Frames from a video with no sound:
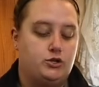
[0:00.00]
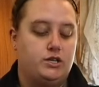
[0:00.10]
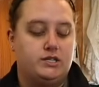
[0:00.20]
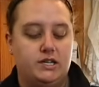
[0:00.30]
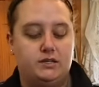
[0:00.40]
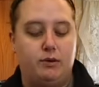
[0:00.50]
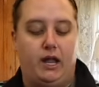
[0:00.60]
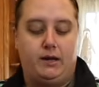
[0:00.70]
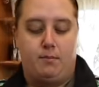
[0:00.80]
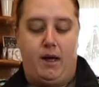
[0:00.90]
Do these need to be
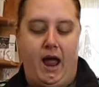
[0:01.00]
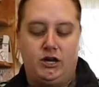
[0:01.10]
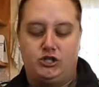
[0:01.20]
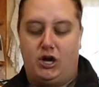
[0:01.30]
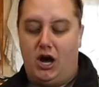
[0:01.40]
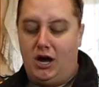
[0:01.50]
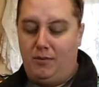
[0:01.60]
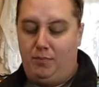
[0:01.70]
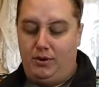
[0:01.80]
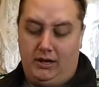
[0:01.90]
like mashed
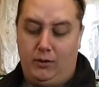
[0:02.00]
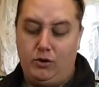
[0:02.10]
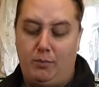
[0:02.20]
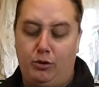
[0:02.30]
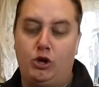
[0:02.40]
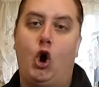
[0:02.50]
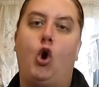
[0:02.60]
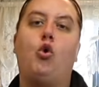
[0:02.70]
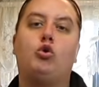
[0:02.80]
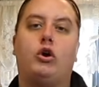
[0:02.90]
up? Like we're not putting
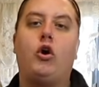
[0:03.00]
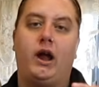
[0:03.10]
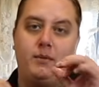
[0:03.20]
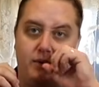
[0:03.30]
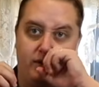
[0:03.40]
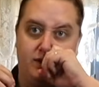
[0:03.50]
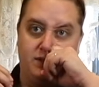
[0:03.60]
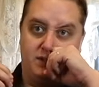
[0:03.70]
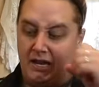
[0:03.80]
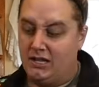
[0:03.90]
whole
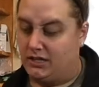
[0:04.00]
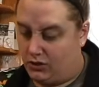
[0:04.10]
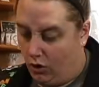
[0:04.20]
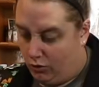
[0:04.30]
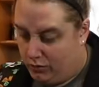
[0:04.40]
cranberries in this, are